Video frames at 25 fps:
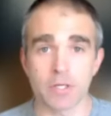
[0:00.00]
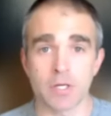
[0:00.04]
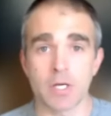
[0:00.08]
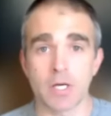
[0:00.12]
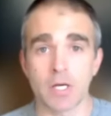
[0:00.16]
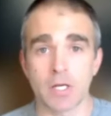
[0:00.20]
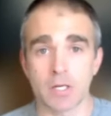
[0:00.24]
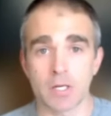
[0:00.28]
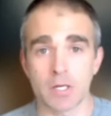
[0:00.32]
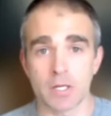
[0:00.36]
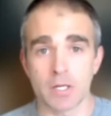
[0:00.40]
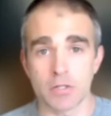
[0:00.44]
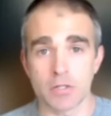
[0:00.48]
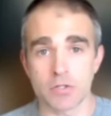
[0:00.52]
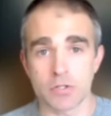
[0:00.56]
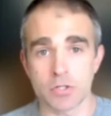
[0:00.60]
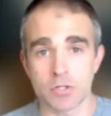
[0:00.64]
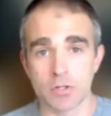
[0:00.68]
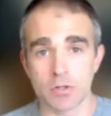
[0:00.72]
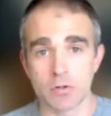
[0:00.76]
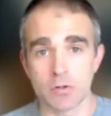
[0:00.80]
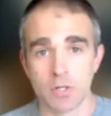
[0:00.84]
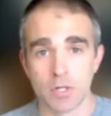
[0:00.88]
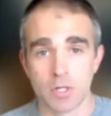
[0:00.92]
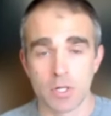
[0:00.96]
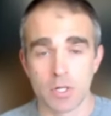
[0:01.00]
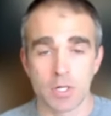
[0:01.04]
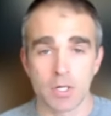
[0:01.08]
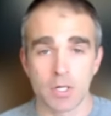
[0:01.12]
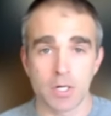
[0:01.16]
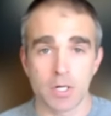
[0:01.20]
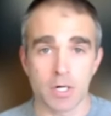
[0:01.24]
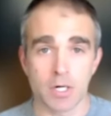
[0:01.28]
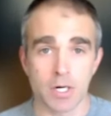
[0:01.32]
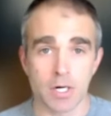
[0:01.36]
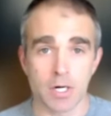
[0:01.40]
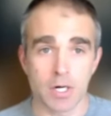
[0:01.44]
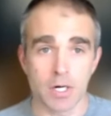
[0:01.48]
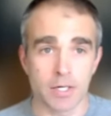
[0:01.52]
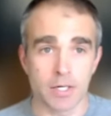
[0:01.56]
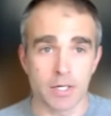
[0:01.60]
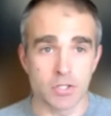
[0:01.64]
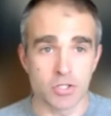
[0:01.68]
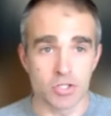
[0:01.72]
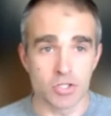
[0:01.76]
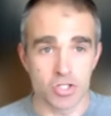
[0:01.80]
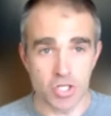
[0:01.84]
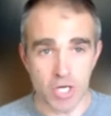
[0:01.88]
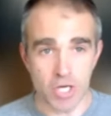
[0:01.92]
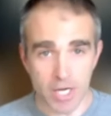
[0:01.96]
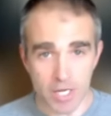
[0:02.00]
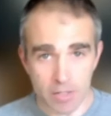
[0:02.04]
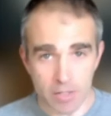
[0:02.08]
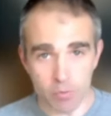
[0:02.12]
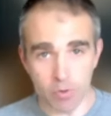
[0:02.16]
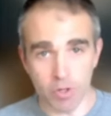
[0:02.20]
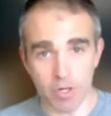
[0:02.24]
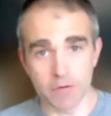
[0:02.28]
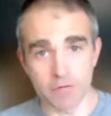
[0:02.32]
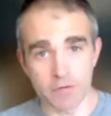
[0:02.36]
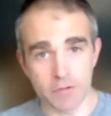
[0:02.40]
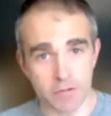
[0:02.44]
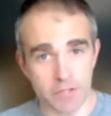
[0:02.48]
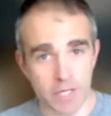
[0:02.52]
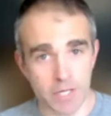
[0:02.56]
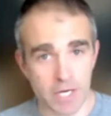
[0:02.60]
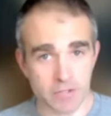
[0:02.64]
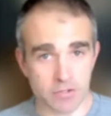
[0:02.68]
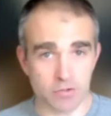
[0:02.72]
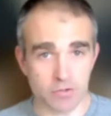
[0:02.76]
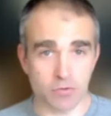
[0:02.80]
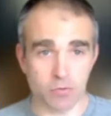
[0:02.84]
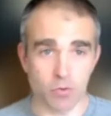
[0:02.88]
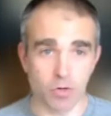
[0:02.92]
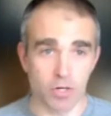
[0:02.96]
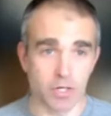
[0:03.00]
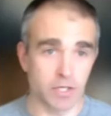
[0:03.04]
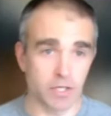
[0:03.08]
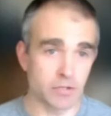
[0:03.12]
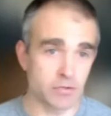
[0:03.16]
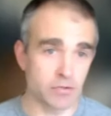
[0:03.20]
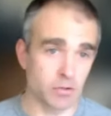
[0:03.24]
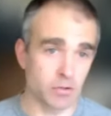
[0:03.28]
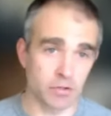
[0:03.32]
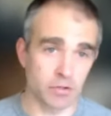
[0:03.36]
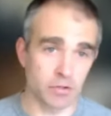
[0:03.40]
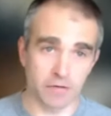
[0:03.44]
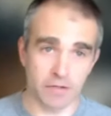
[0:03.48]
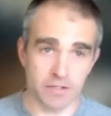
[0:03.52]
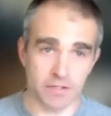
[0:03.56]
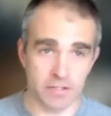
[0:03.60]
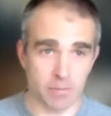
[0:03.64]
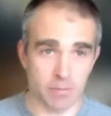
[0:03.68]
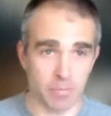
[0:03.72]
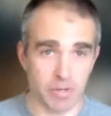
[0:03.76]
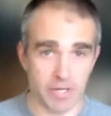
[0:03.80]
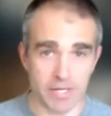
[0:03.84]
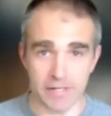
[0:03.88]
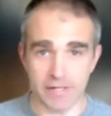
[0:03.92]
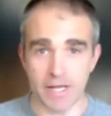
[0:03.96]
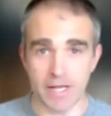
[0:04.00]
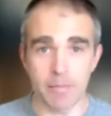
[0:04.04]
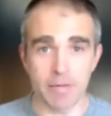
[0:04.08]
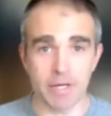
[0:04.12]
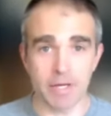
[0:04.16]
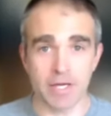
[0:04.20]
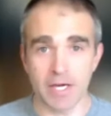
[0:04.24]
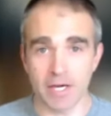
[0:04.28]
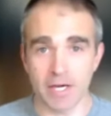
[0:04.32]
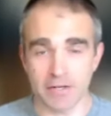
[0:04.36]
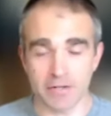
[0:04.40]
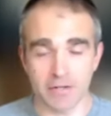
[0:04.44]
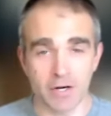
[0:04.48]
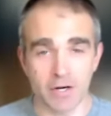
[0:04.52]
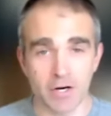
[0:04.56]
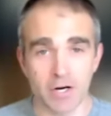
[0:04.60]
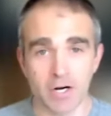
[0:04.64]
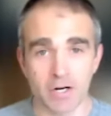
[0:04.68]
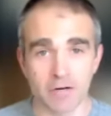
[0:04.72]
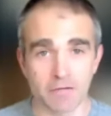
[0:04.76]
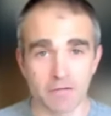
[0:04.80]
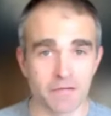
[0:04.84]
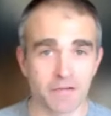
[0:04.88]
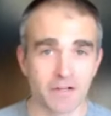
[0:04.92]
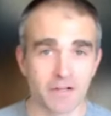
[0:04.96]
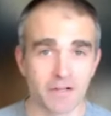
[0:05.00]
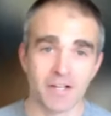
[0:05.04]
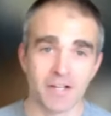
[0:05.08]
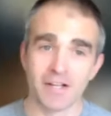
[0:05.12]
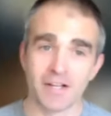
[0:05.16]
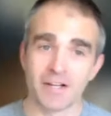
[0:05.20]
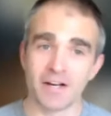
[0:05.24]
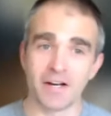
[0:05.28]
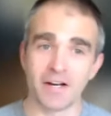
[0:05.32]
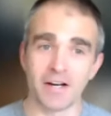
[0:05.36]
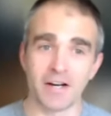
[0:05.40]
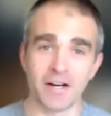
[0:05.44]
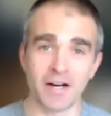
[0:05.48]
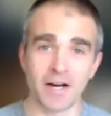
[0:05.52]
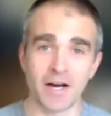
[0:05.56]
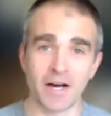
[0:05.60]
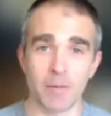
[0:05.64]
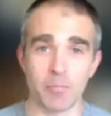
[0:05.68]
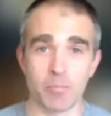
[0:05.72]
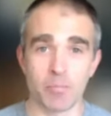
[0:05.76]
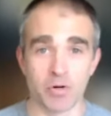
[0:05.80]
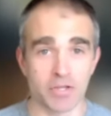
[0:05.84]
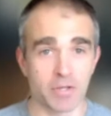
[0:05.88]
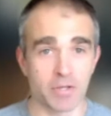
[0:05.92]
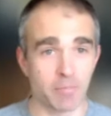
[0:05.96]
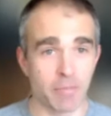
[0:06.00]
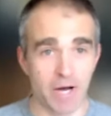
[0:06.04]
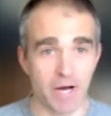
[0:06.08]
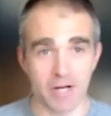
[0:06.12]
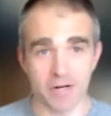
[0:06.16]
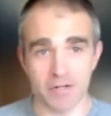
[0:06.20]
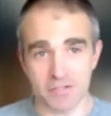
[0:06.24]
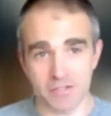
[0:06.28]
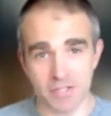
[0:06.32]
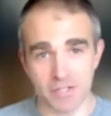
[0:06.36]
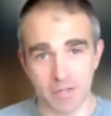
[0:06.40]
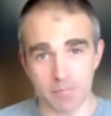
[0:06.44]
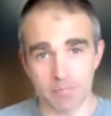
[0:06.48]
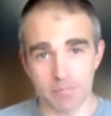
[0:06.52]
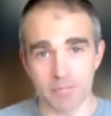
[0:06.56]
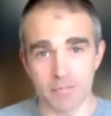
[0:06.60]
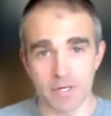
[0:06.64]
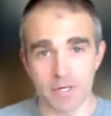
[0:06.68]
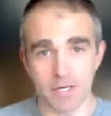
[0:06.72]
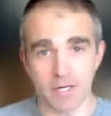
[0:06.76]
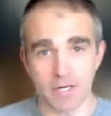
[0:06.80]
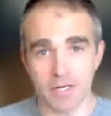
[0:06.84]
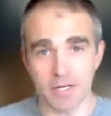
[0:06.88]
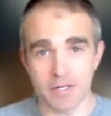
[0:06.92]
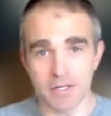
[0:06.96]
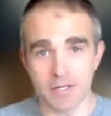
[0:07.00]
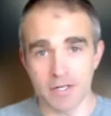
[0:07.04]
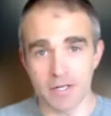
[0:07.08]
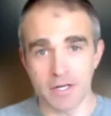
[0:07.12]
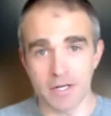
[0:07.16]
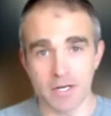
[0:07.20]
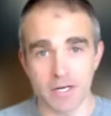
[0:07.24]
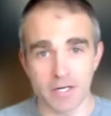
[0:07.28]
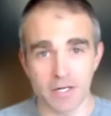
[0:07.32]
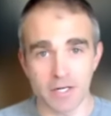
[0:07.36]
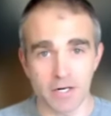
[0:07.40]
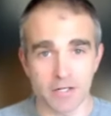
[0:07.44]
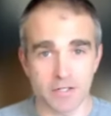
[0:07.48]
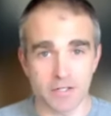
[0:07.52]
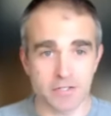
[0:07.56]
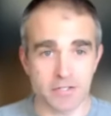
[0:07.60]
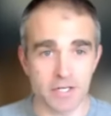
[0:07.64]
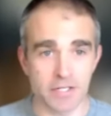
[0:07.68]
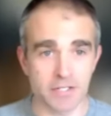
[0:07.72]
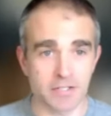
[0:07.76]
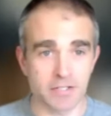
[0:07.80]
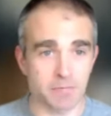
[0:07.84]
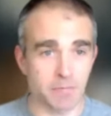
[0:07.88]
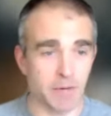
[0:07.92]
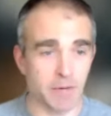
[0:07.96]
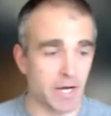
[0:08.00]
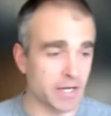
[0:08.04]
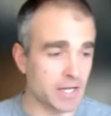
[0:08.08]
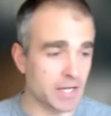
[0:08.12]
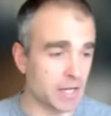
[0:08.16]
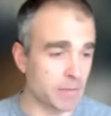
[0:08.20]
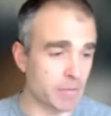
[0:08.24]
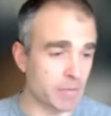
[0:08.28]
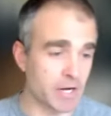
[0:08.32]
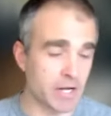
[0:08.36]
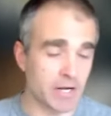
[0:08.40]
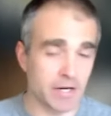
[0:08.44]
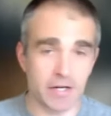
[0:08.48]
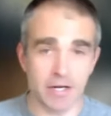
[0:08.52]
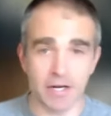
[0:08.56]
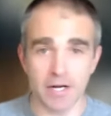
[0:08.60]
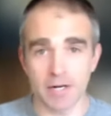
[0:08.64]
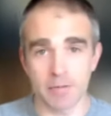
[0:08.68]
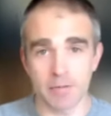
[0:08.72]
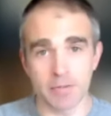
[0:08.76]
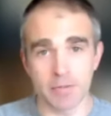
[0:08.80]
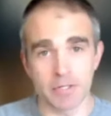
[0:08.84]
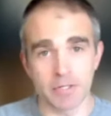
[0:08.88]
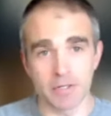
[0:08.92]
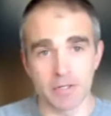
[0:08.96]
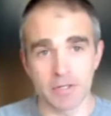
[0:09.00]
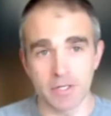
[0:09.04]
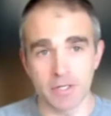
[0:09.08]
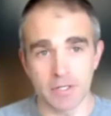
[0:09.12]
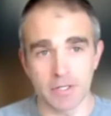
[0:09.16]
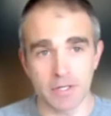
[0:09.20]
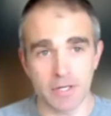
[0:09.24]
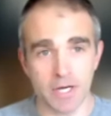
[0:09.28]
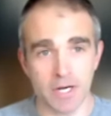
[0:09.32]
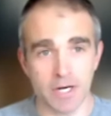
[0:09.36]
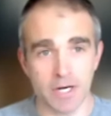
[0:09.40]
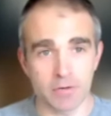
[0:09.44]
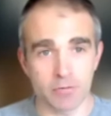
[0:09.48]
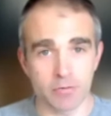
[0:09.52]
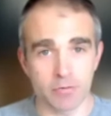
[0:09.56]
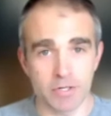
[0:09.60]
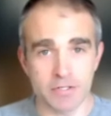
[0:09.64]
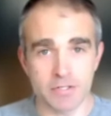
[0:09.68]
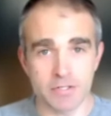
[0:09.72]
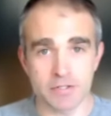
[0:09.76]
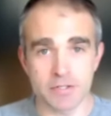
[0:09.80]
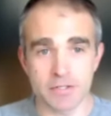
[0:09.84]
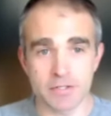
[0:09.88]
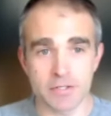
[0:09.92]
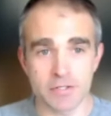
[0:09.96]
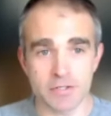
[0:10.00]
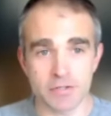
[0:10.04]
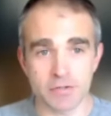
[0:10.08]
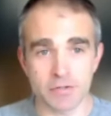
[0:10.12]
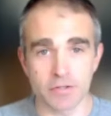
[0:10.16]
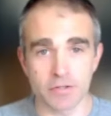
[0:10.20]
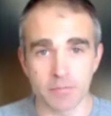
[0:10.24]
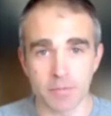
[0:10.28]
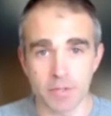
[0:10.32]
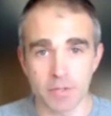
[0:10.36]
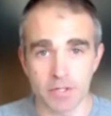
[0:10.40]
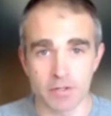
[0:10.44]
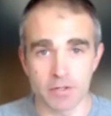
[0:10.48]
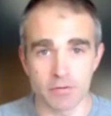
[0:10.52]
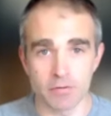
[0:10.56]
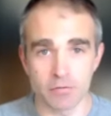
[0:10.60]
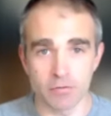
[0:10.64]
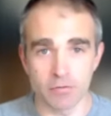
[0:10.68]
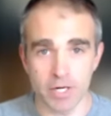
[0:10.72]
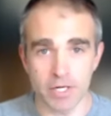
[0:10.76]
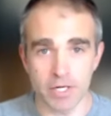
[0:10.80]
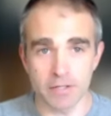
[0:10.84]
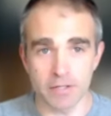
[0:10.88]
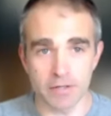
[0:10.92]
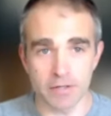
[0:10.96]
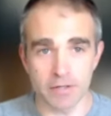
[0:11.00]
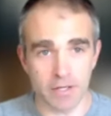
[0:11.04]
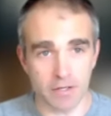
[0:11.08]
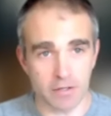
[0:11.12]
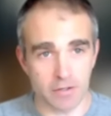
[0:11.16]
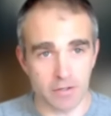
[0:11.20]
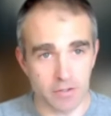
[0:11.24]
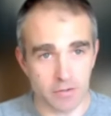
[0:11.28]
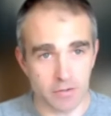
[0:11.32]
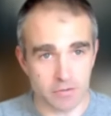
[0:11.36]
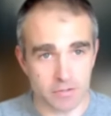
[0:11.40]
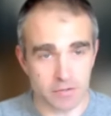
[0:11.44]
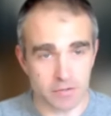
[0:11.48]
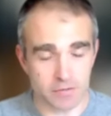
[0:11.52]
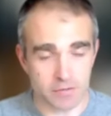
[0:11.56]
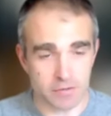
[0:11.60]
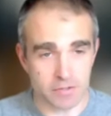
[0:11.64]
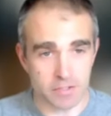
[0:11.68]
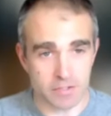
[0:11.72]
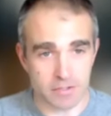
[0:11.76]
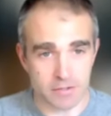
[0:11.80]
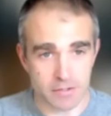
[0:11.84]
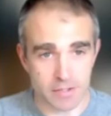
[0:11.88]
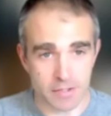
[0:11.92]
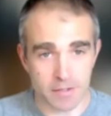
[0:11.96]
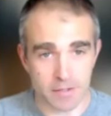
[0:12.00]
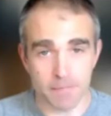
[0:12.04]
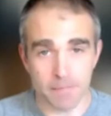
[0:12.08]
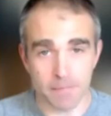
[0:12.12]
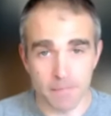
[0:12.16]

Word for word: And so in January of 2020, sort of as the pandemic kicked off, I put the models up on our site, spotgamma.com, and kind of the rest is history. I've been writing daily notes ever since then.